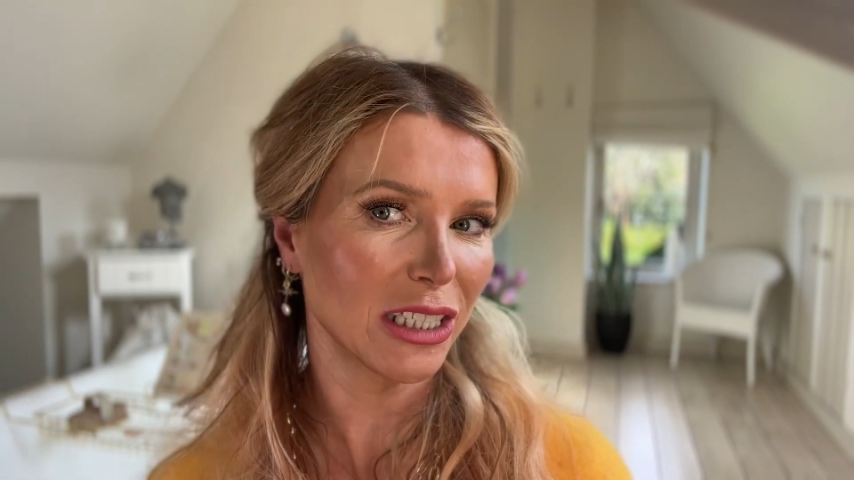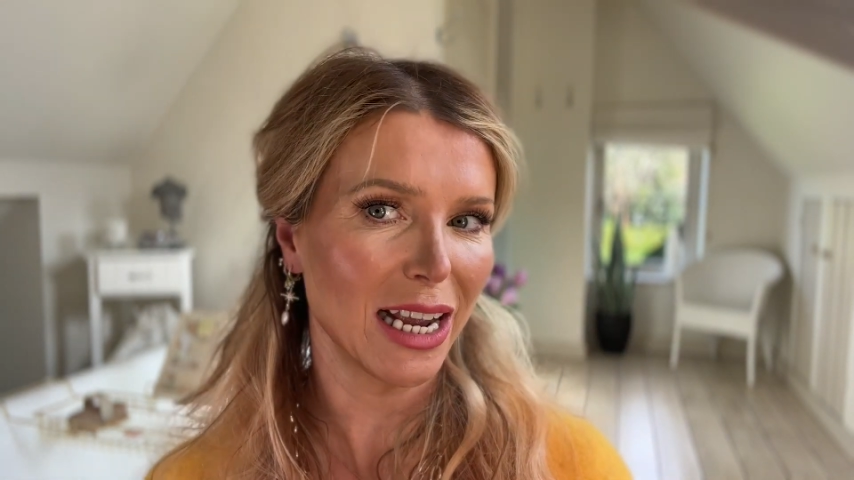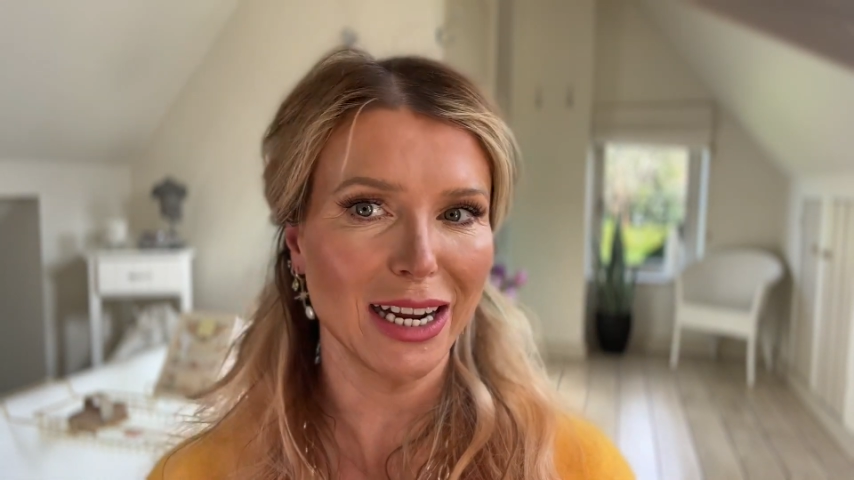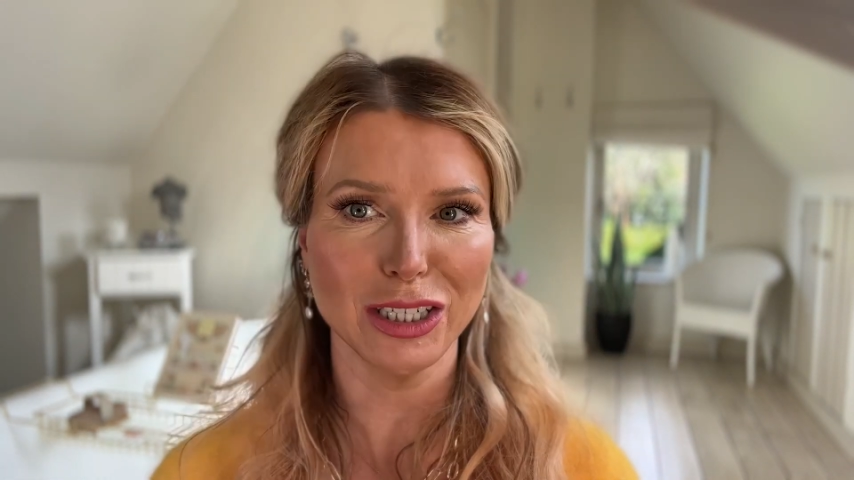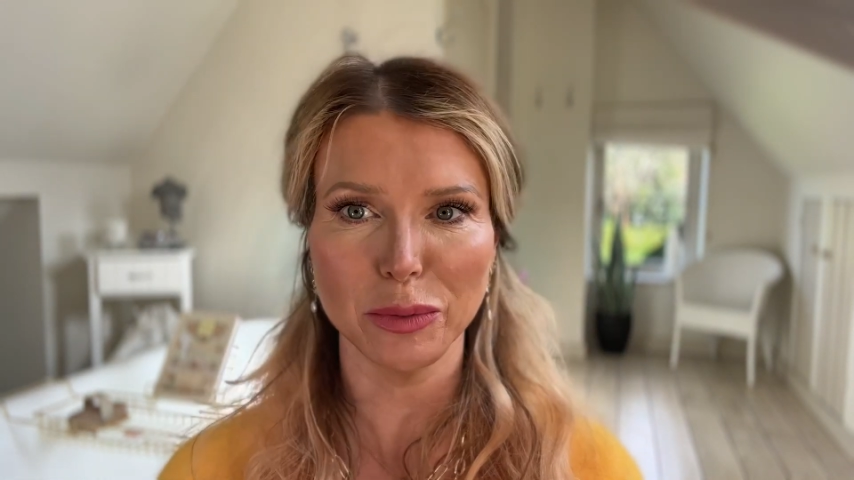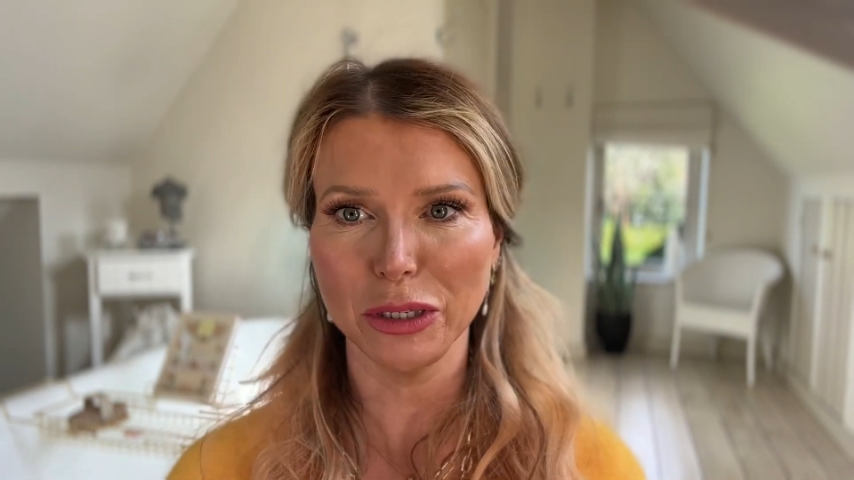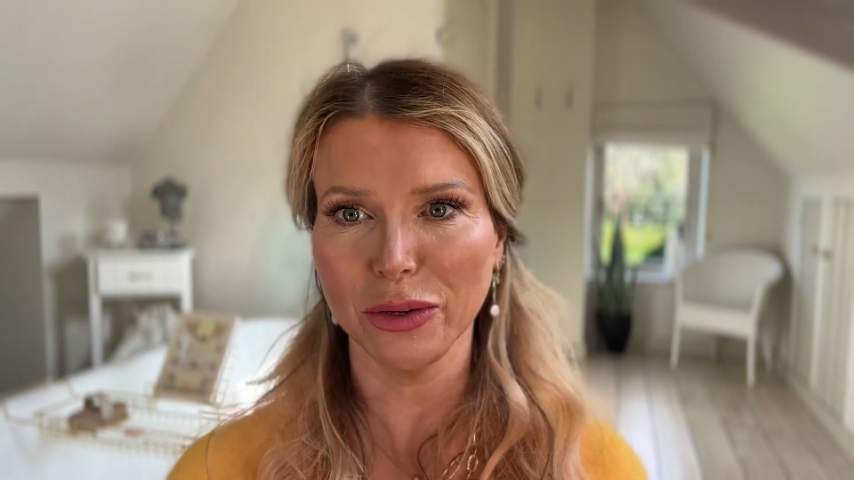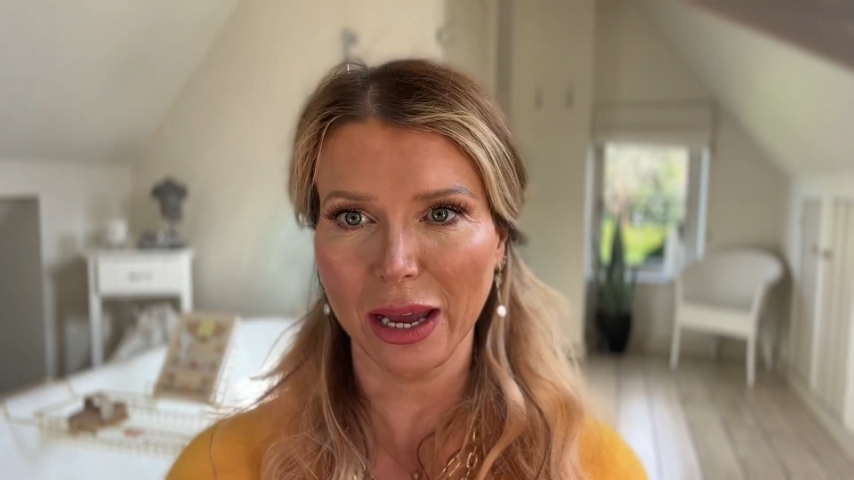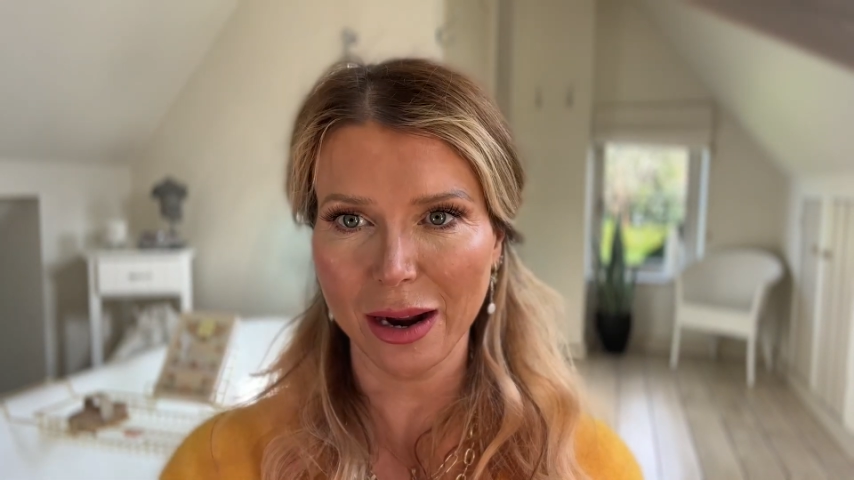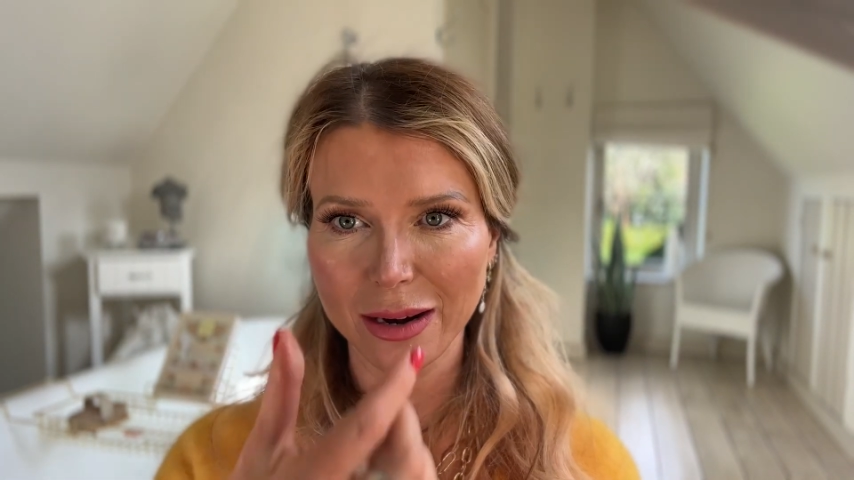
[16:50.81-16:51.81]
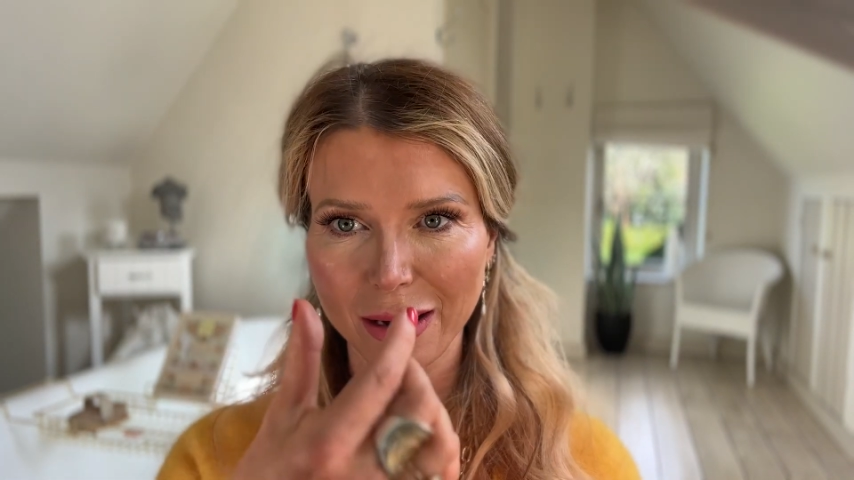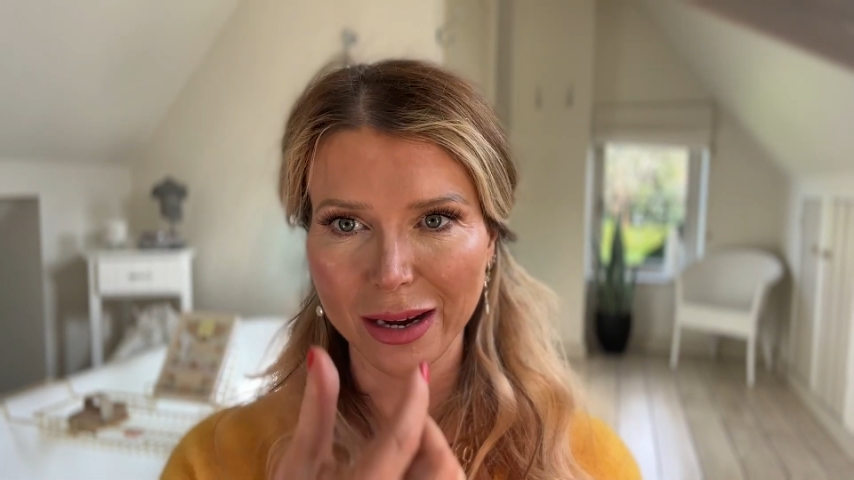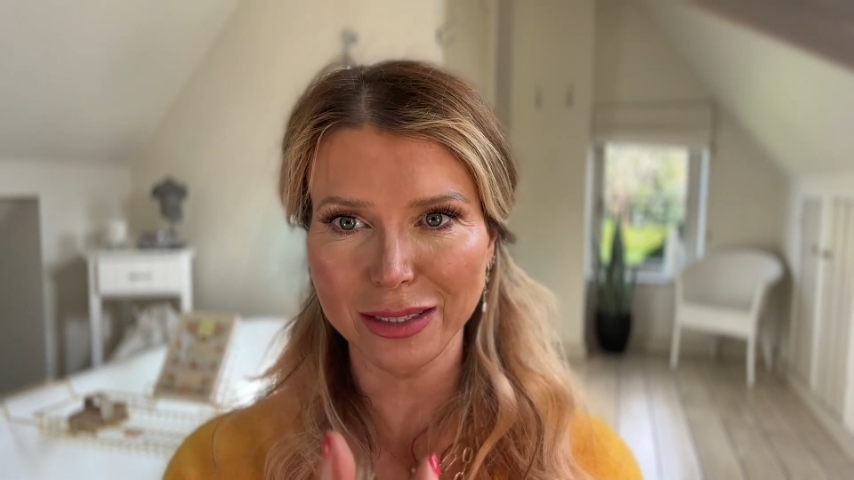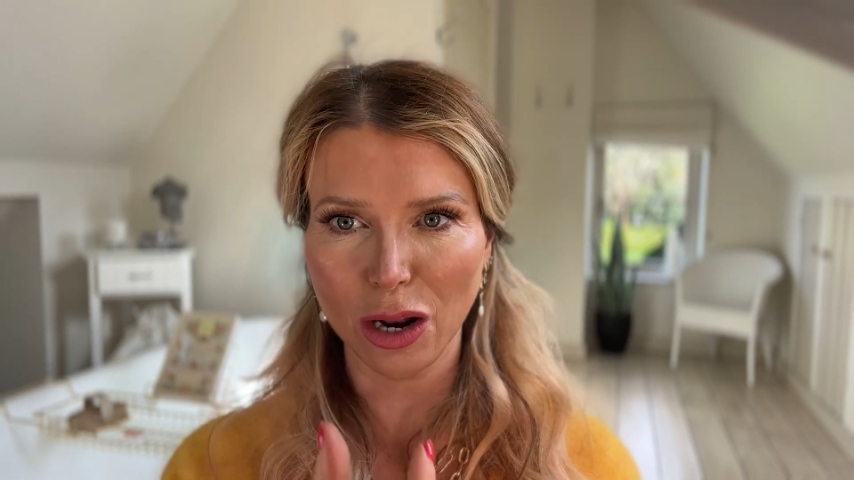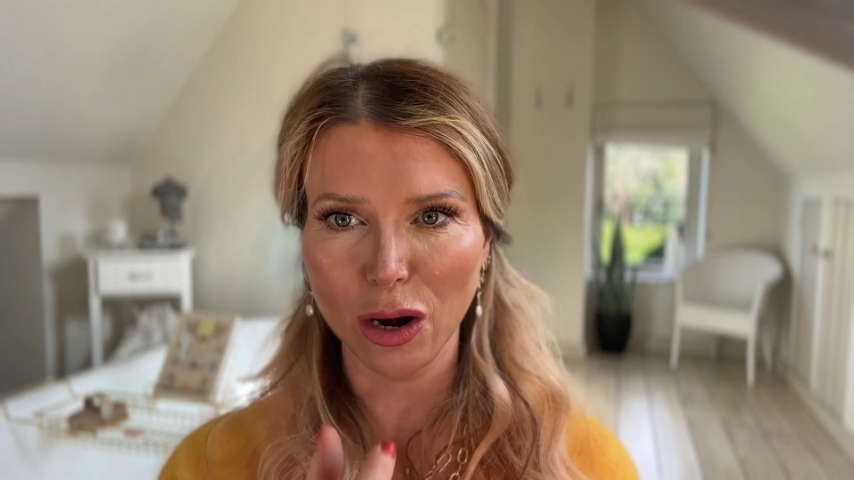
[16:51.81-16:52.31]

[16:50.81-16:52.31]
changed, but you get a nice,